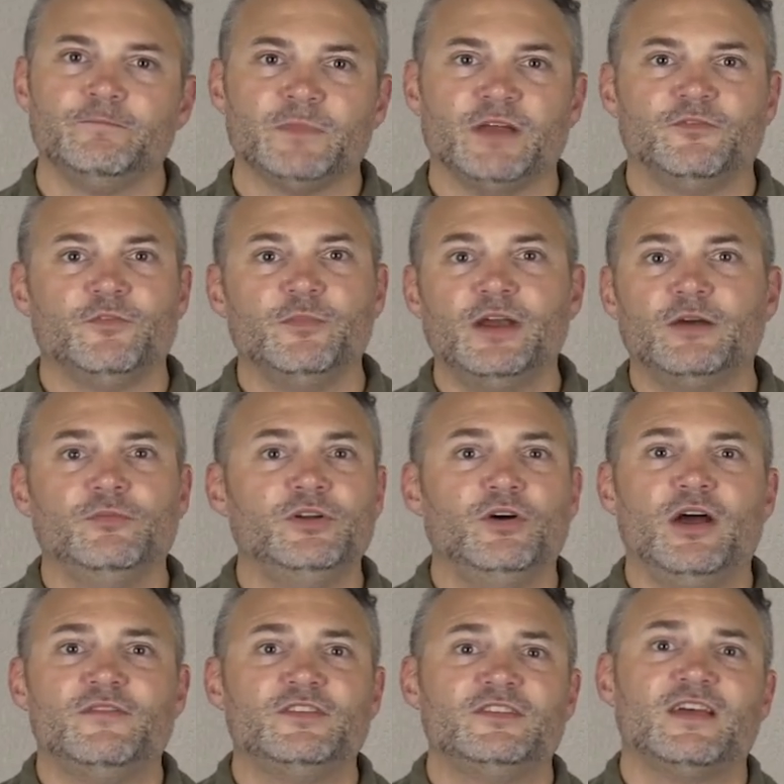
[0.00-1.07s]
And from there, we
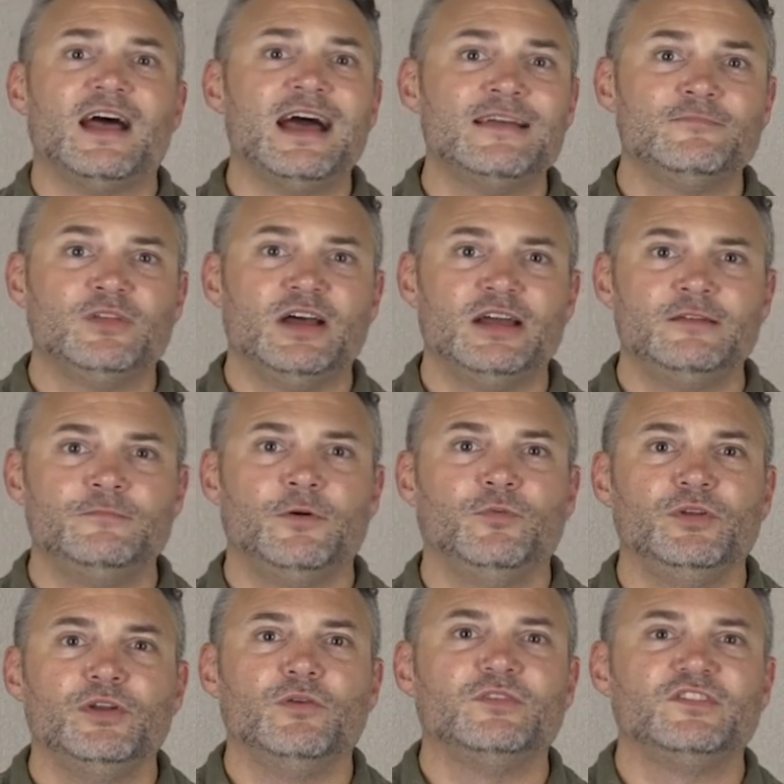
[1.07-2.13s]
don't have a timeline, but
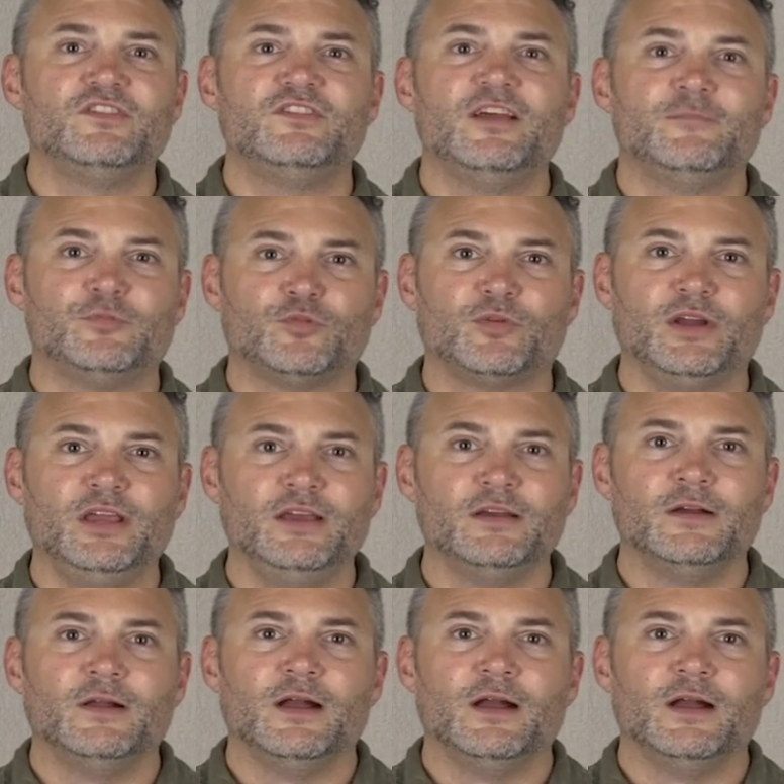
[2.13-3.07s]
we know in step three,